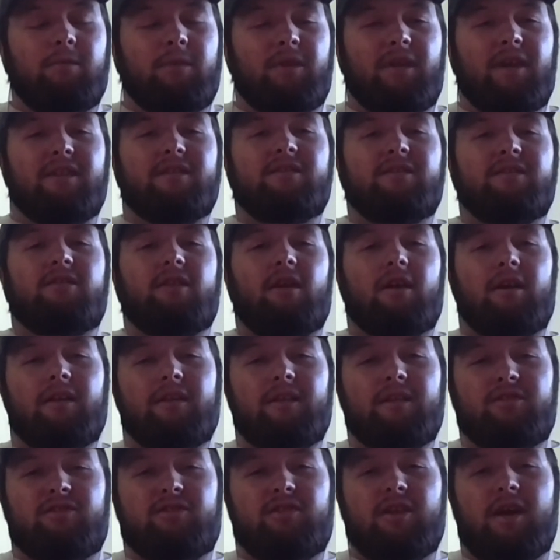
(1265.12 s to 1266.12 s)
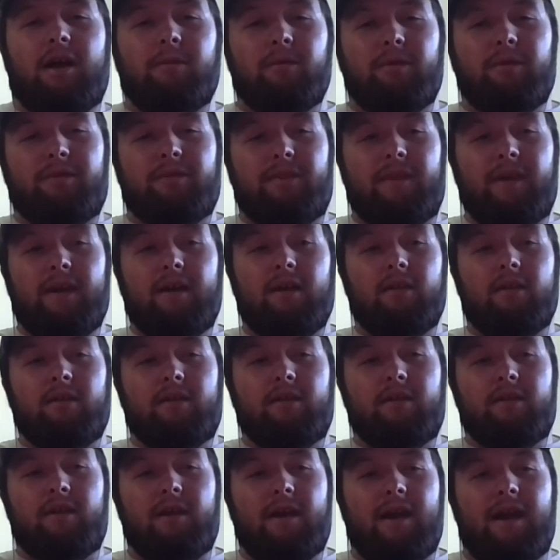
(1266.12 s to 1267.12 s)
But then starting this job with the
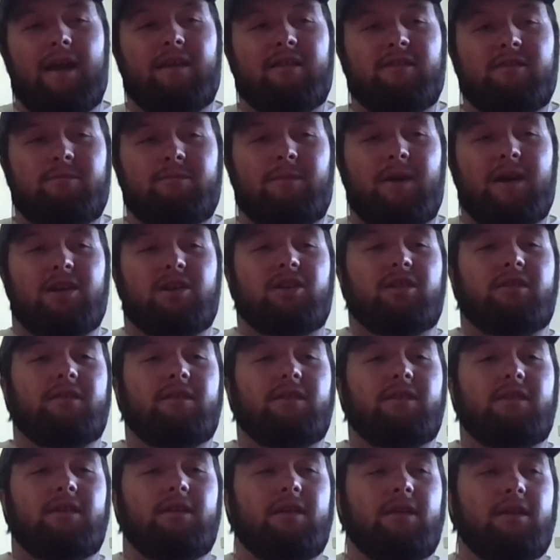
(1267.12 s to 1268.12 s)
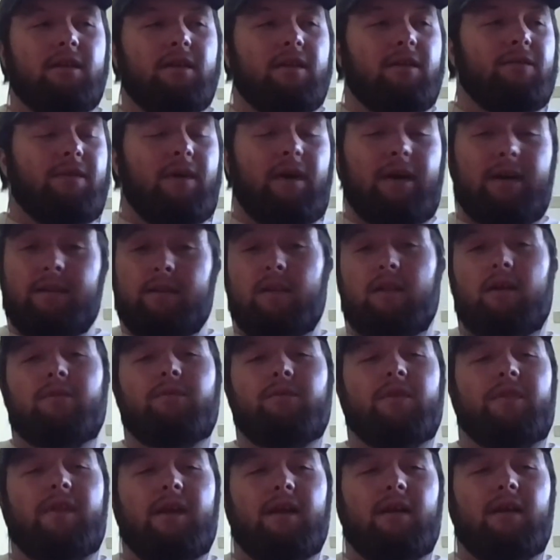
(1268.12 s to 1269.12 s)
elk, I especially fell in love
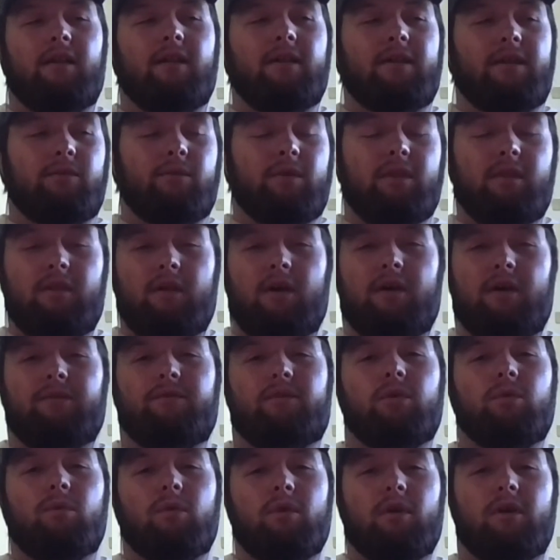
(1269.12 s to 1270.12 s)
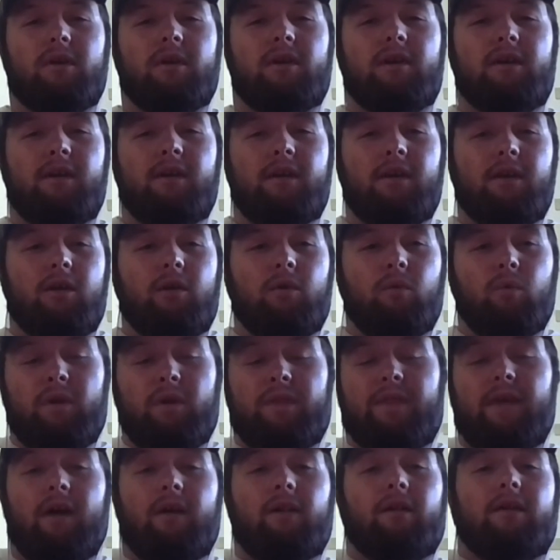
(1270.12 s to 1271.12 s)
with the elk and would love to work
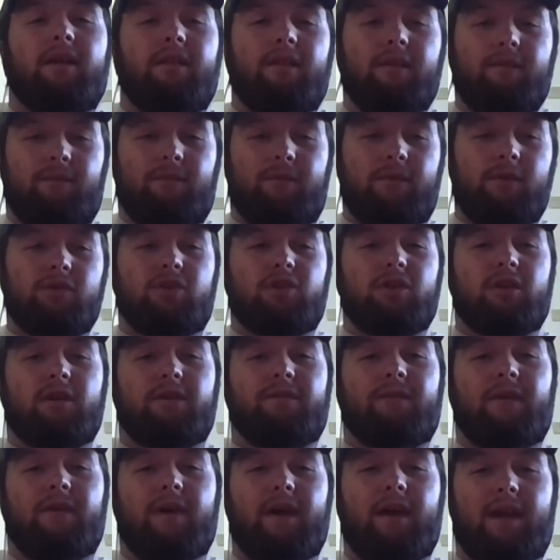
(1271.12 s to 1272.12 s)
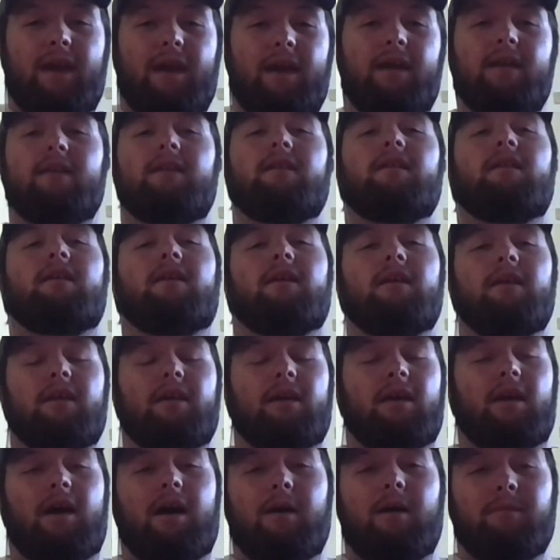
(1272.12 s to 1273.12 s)
with elk in the future if I can.
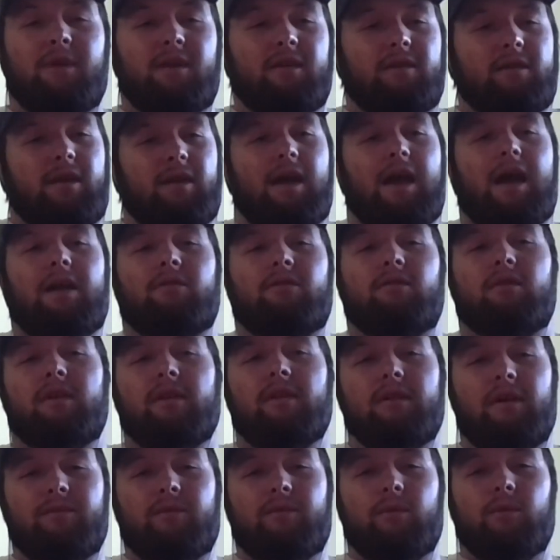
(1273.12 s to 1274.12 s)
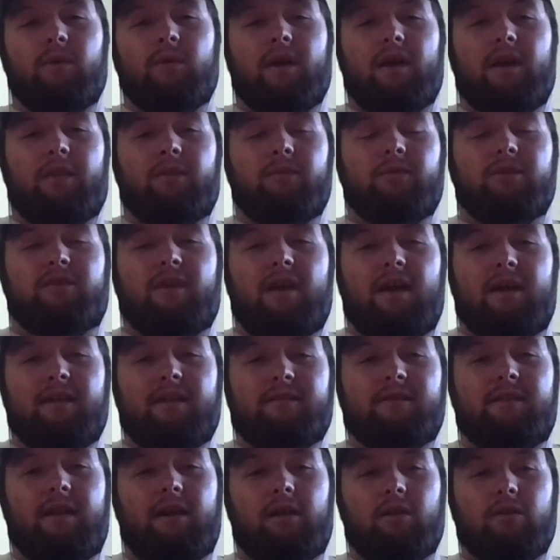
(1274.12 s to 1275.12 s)
Mm-hmm. Um, I'd really love to work on the
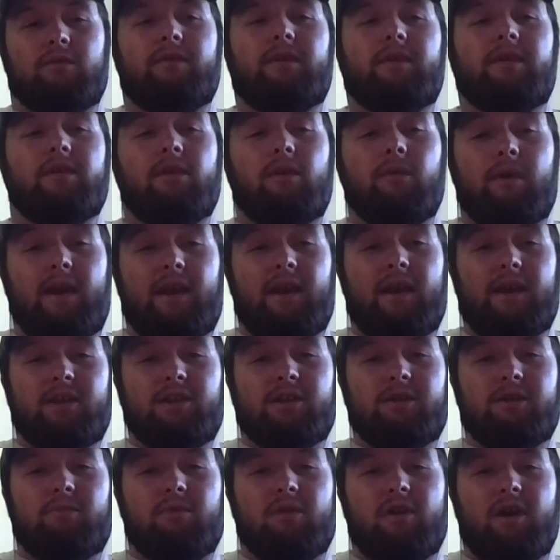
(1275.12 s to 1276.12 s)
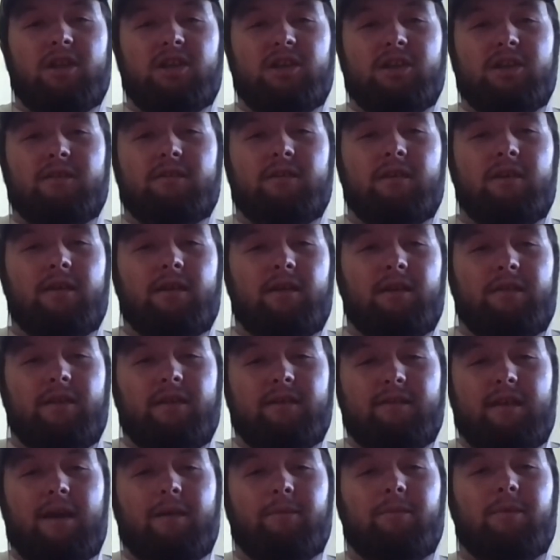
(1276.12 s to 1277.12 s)
Wisconsin Elk Relocation Project
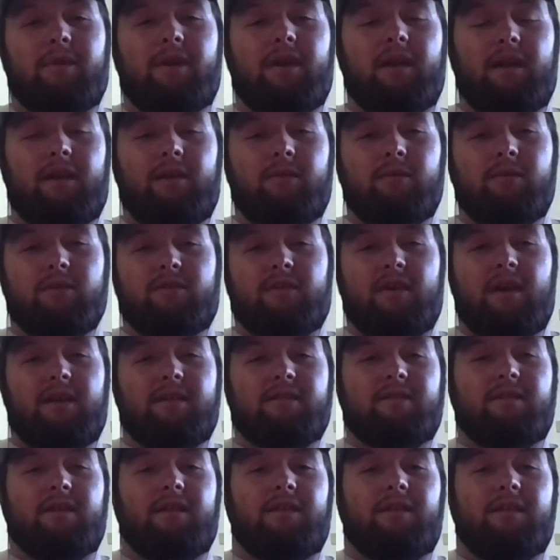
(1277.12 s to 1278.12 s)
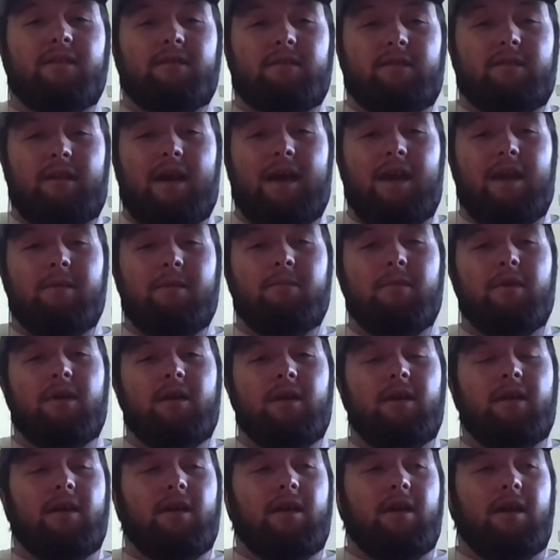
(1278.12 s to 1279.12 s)
that's happening in Wisconsin at this time.
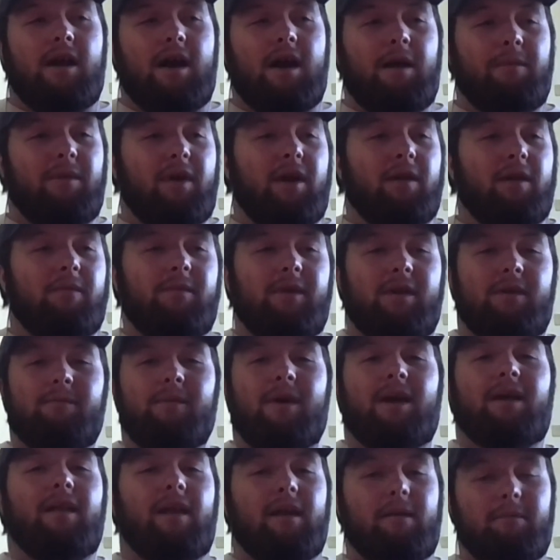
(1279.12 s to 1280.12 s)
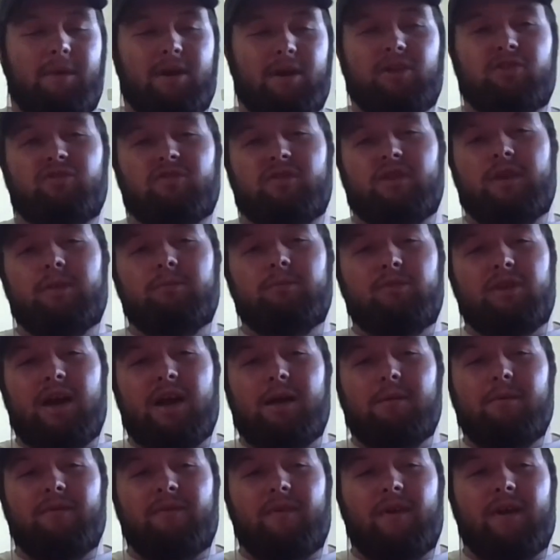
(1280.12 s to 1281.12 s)
Okay. Um, that'd be my like my dream
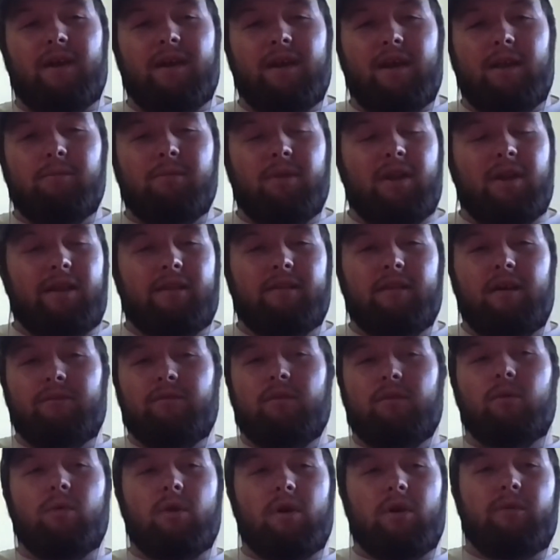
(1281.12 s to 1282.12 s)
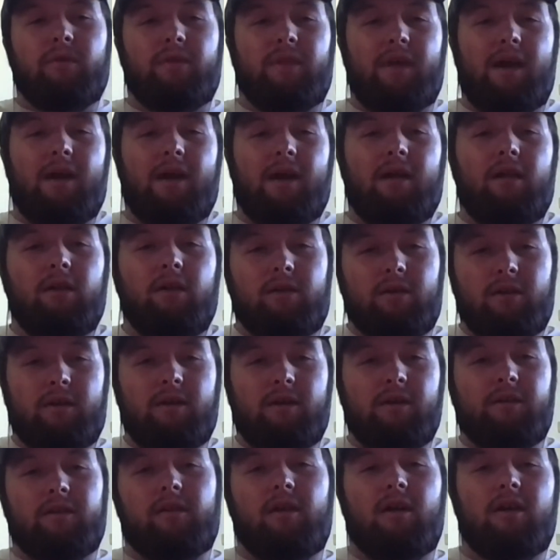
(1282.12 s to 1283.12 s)
job if I can, but I'd love to work with elk or
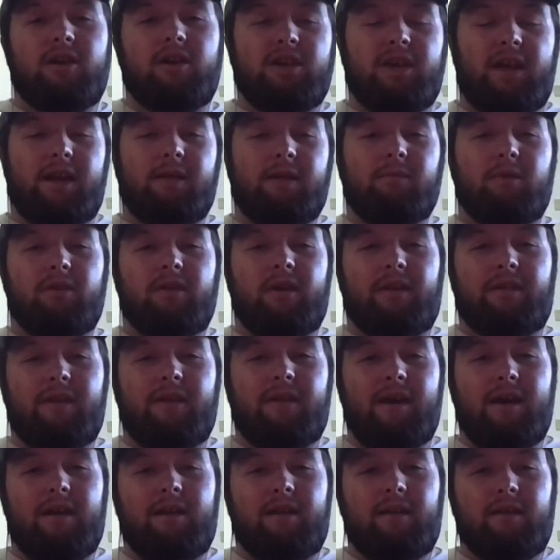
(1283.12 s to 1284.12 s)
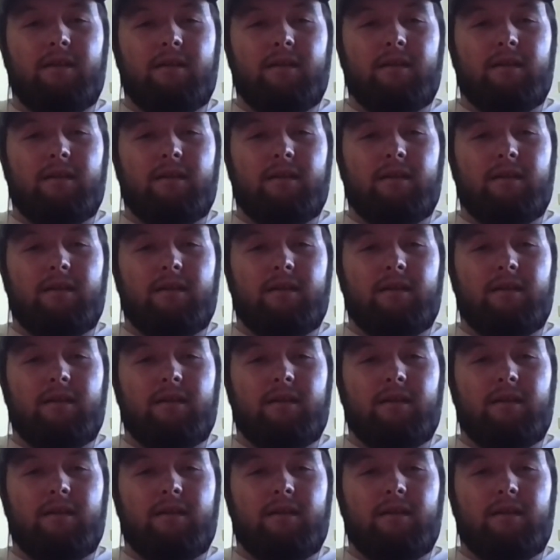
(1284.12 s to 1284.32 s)
another large animal like that.